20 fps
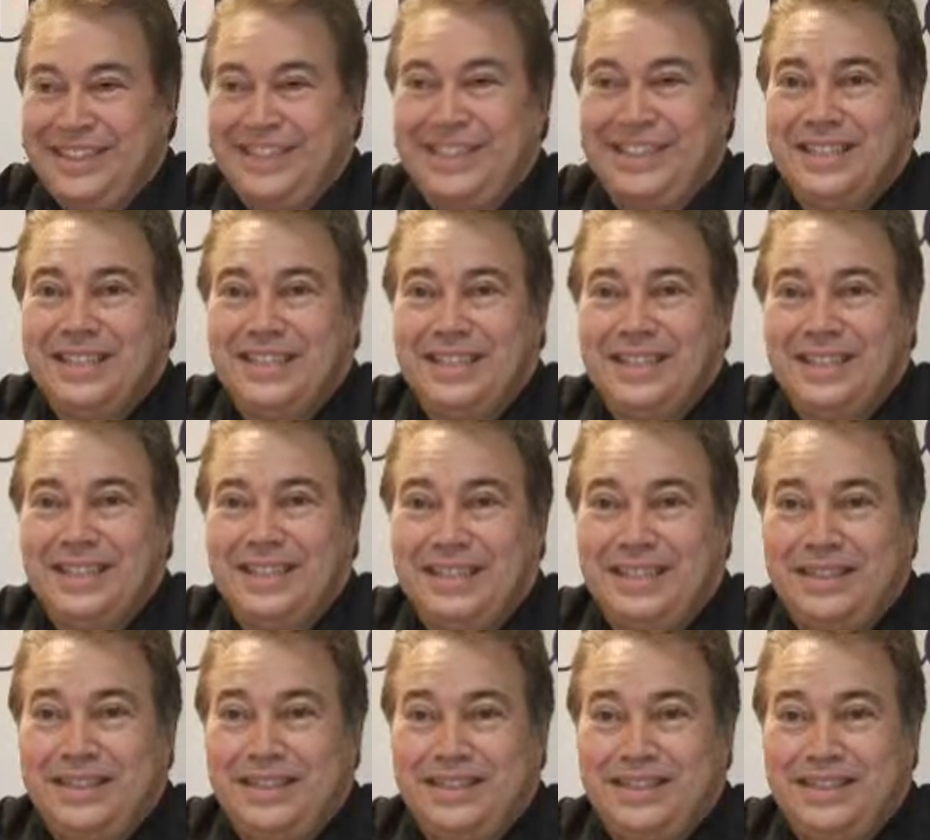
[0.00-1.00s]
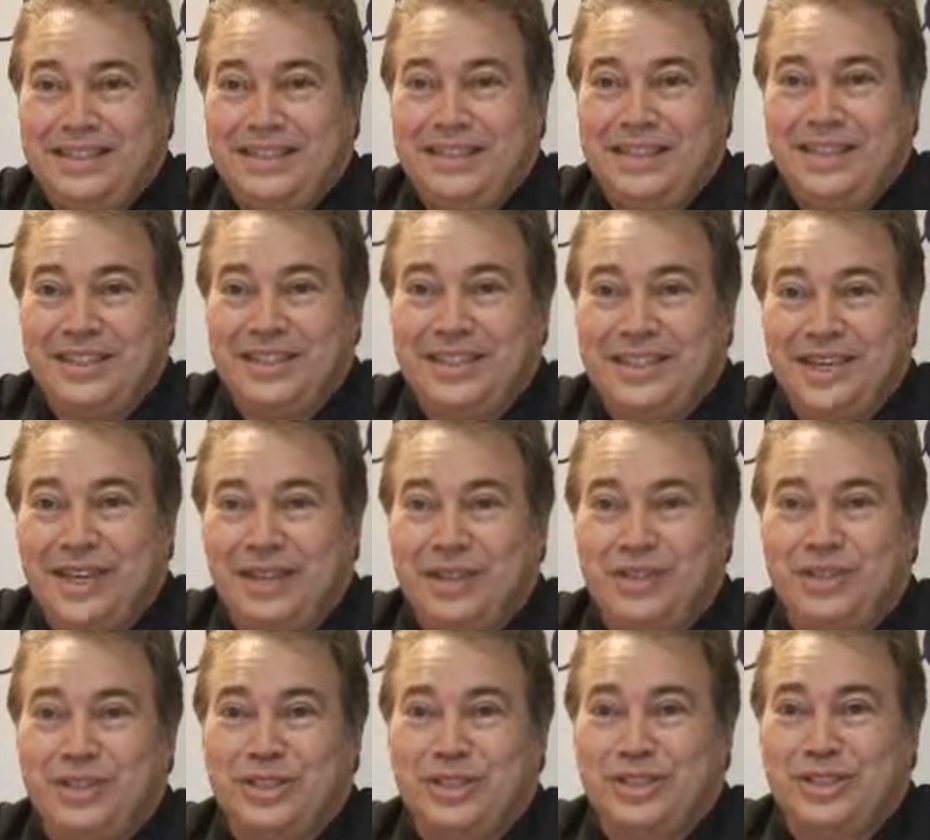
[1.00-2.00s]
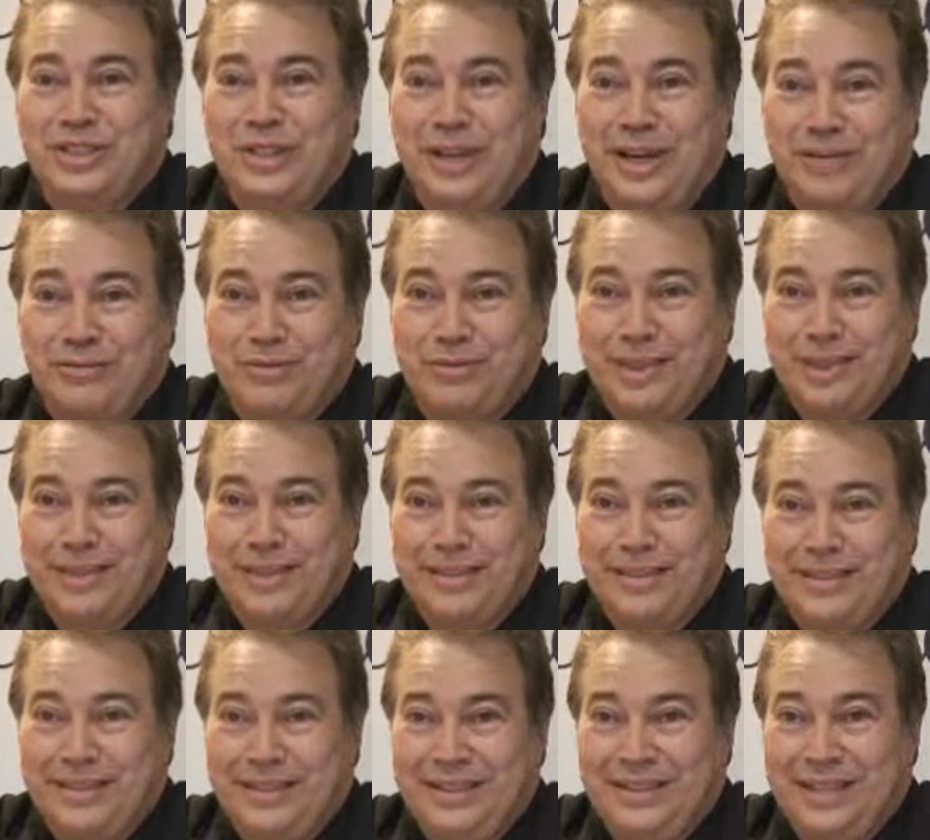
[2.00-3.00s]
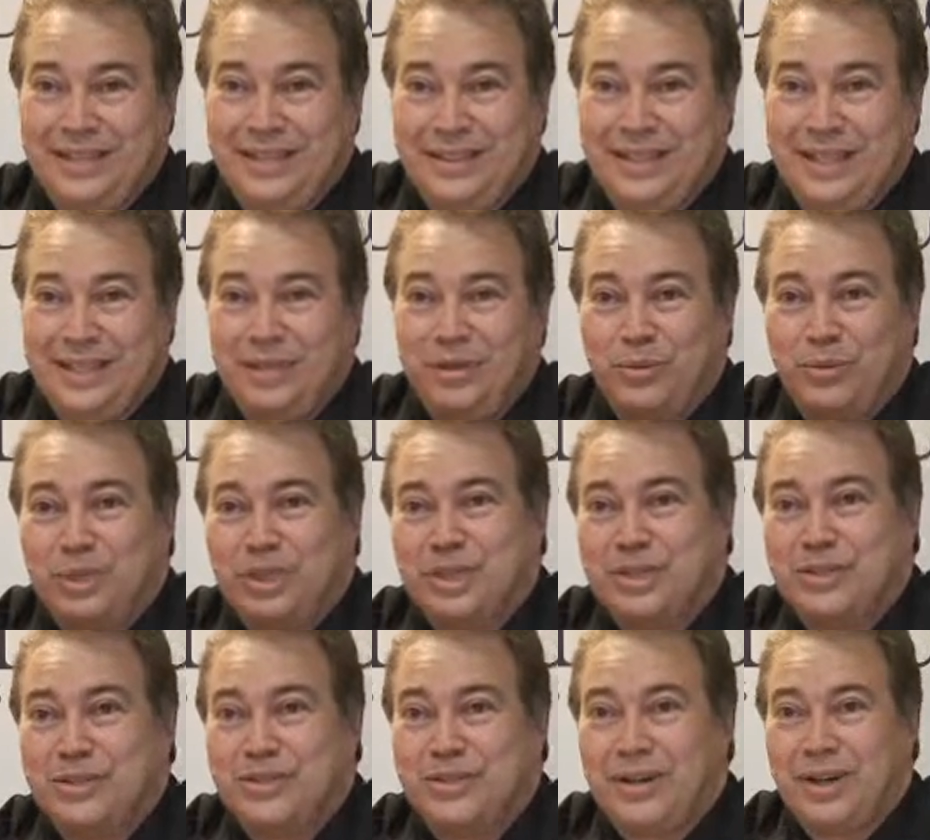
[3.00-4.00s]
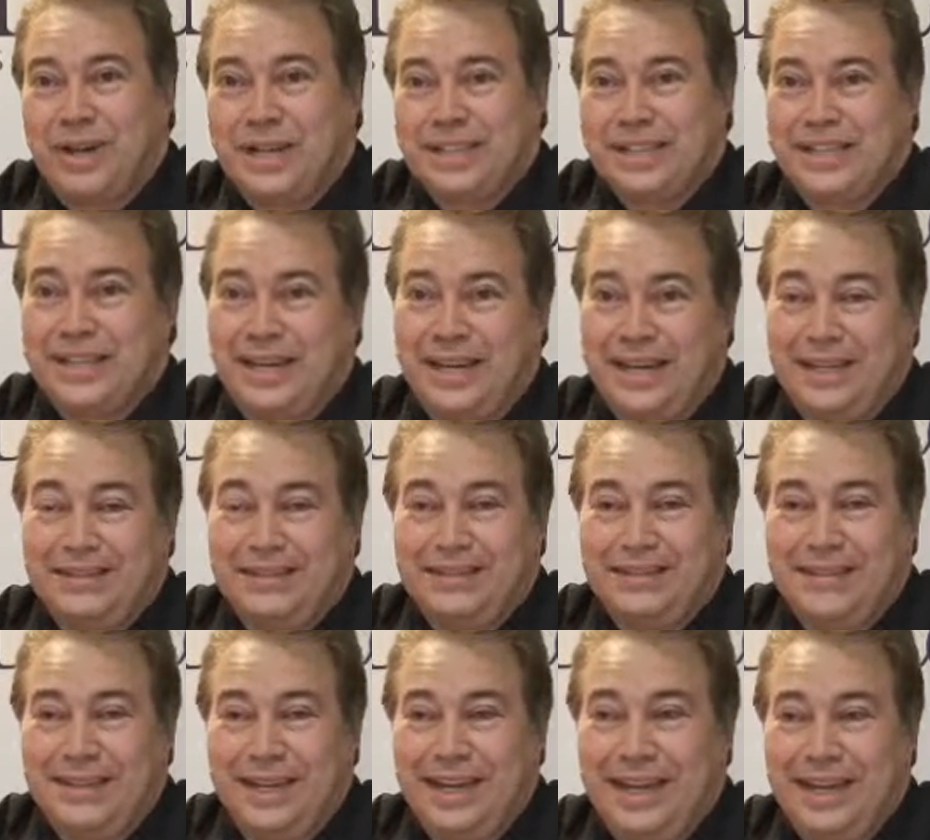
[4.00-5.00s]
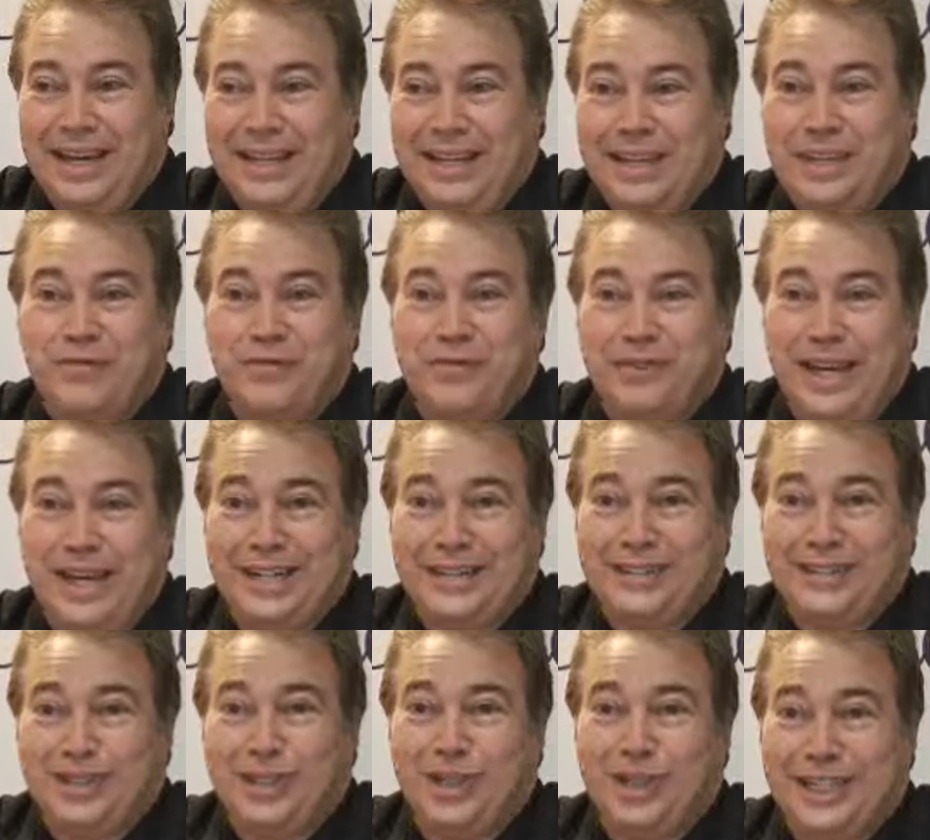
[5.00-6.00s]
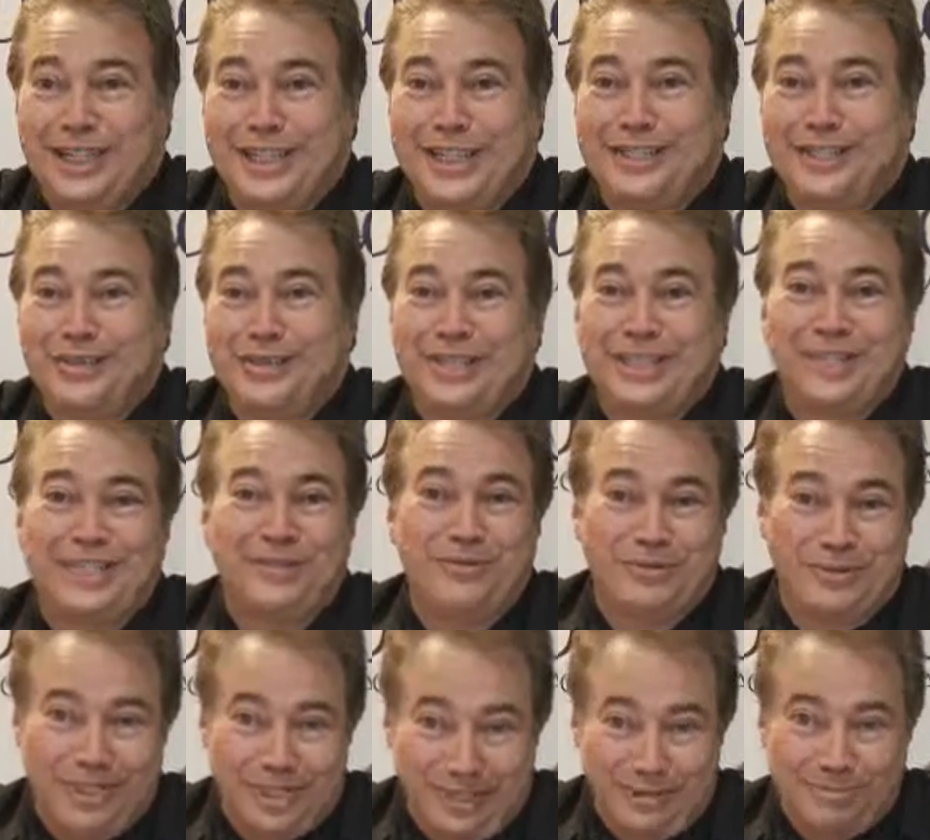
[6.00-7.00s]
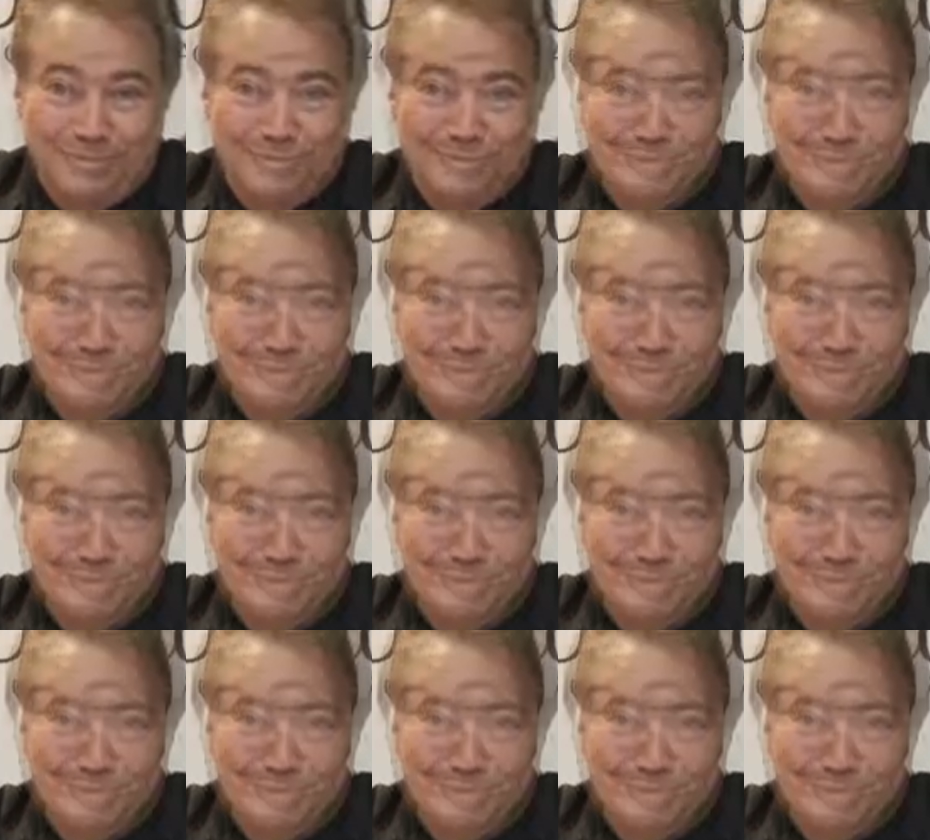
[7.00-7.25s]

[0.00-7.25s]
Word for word: You need intelligent software that can work across that and, in effect, turn it into a symphony.